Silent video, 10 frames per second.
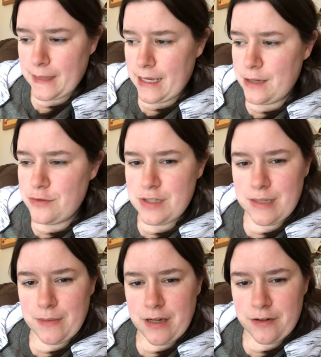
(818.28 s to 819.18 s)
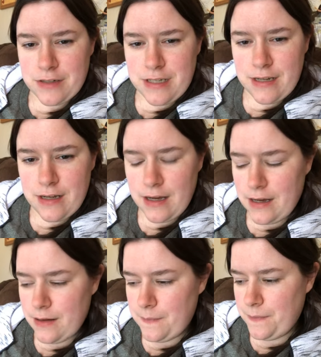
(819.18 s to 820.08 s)
Interesting monarchs
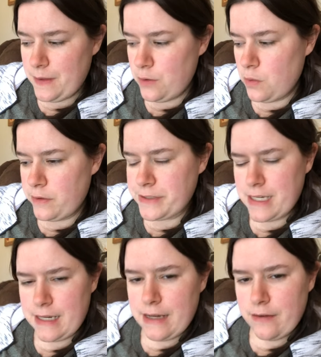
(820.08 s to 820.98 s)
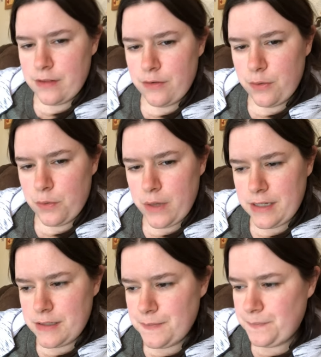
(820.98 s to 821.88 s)
um, who all stand out in their own
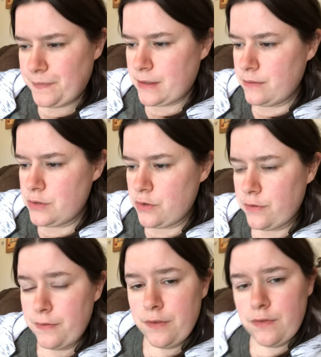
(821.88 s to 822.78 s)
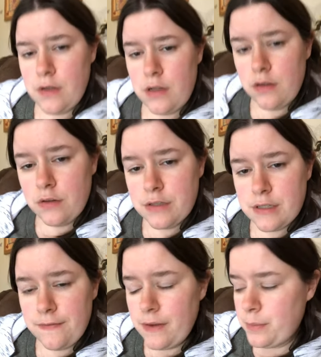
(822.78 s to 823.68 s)
ways. So feel free to look
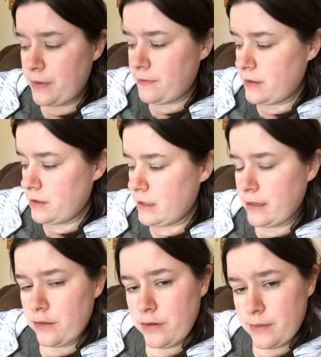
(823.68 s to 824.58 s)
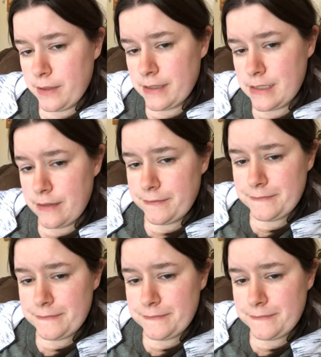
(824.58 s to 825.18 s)
stuff up if you like learning about this stuff.